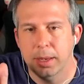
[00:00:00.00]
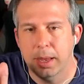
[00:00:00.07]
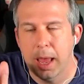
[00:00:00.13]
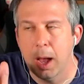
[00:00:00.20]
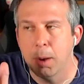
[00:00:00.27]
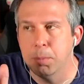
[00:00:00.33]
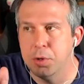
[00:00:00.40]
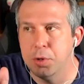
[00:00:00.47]

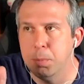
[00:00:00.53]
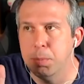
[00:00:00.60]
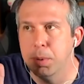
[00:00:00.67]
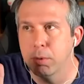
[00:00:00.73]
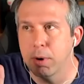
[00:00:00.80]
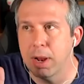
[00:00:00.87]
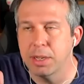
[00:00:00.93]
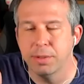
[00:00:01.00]
helps you
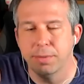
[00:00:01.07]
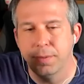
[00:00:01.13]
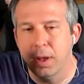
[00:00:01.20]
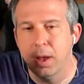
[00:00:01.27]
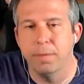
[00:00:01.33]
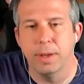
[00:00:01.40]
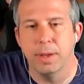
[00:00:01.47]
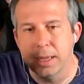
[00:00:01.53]
progress
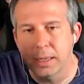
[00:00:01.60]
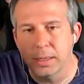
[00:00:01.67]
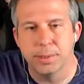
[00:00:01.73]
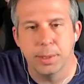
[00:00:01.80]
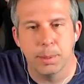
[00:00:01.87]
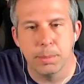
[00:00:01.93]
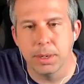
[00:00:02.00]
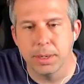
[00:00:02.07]
further in a
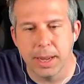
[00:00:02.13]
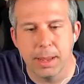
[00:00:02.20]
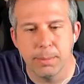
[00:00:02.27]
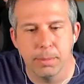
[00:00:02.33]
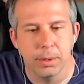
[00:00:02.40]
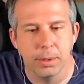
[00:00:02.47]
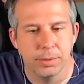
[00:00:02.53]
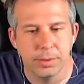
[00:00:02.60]
similar game
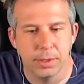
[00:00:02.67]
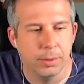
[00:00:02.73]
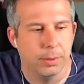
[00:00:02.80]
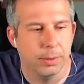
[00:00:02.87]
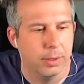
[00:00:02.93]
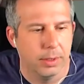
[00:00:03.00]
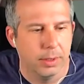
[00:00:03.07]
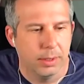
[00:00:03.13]
mode. So
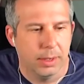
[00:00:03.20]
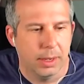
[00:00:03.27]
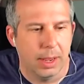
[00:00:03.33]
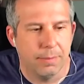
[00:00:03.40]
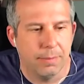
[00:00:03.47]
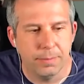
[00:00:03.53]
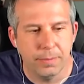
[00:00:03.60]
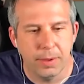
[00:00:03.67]

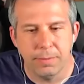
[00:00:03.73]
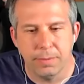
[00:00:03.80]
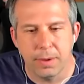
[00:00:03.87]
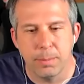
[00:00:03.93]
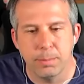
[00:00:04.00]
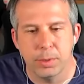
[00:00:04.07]
if I'm